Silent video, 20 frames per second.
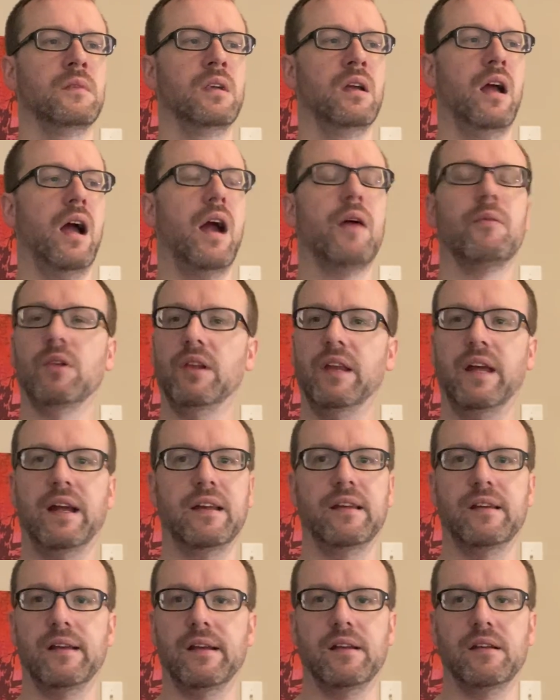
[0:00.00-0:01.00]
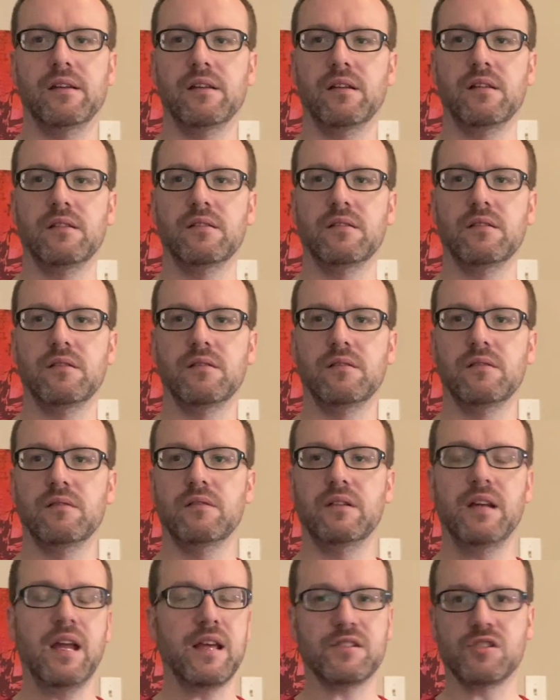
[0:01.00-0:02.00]
I related it
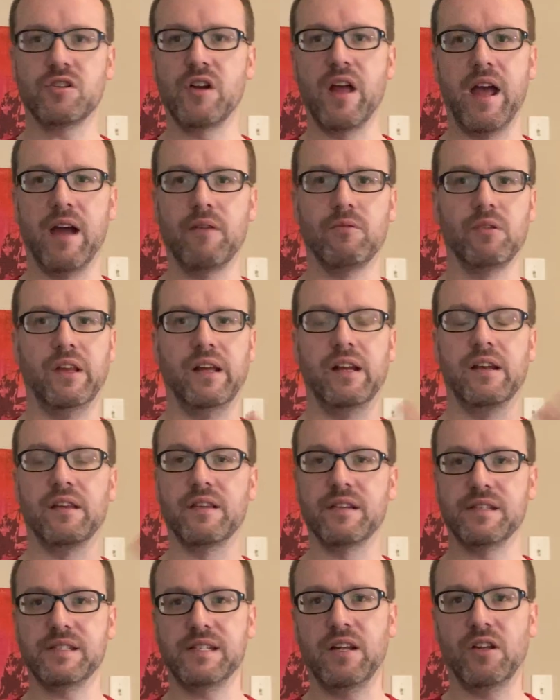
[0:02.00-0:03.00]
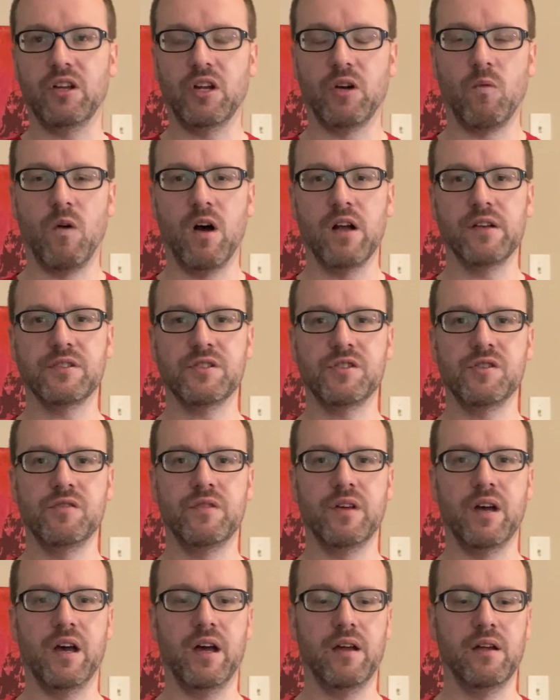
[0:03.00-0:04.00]
yesterday. I related the stealing one to
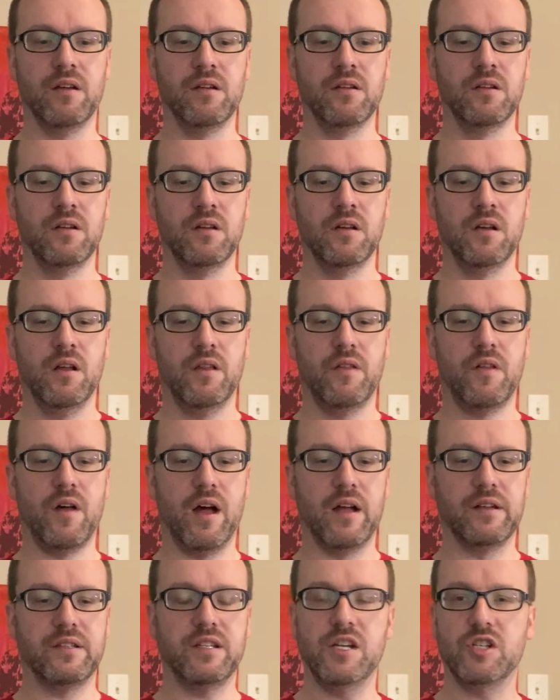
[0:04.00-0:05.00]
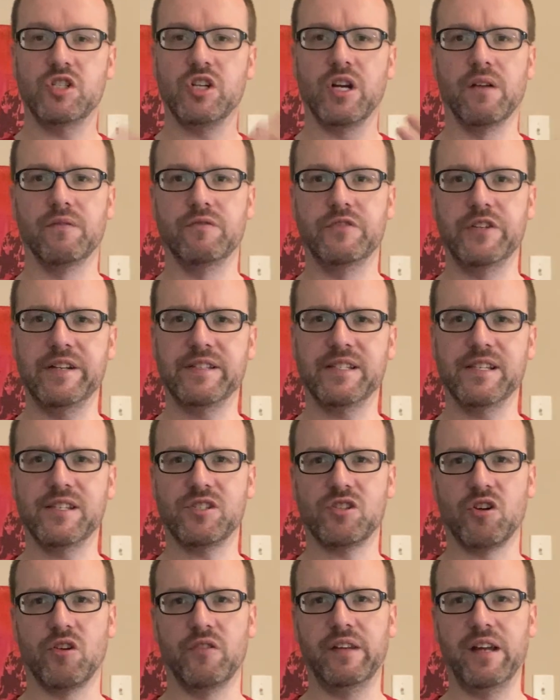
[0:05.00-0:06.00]
the teaching of Jesus,
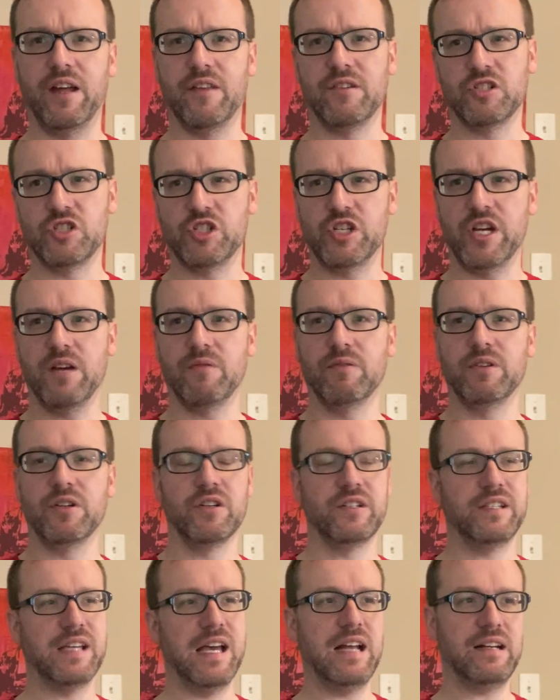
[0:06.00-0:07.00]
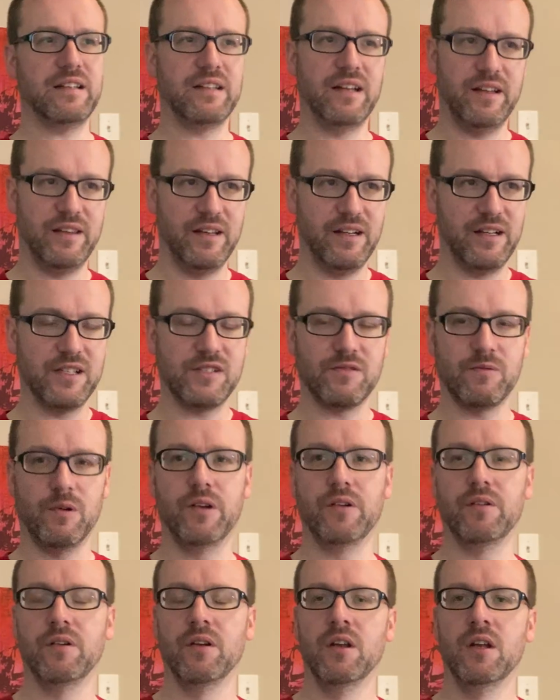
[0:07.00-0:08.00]
turn the other cheek when you're attacked. And I think this
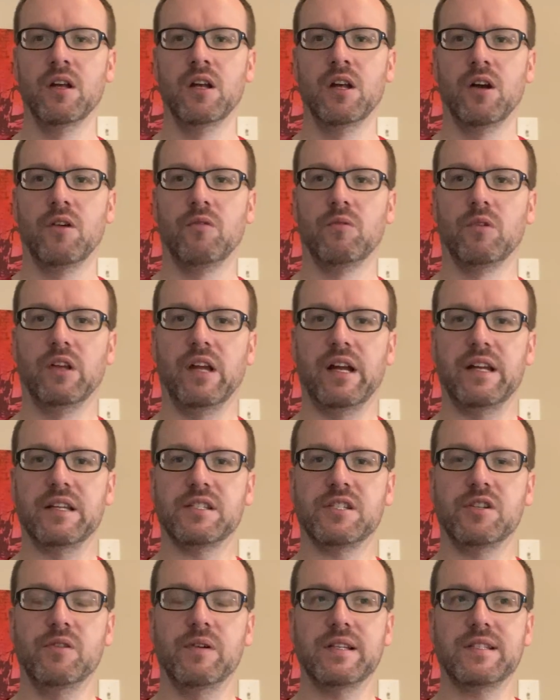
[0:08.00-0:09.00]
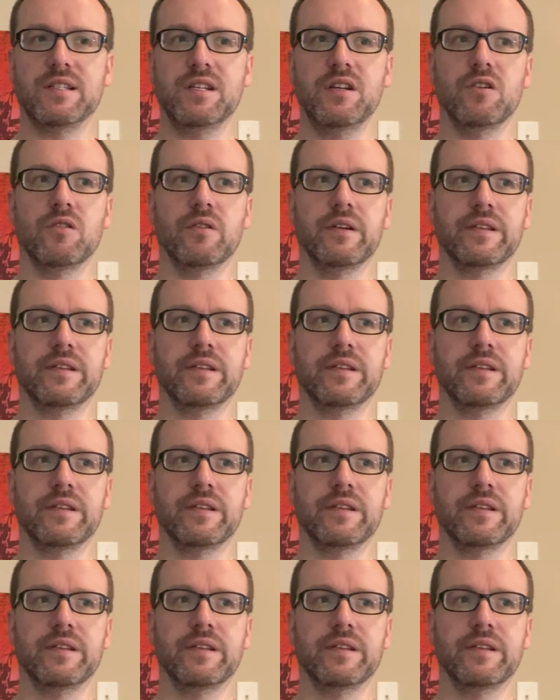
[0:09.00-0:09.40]
one relates to it too.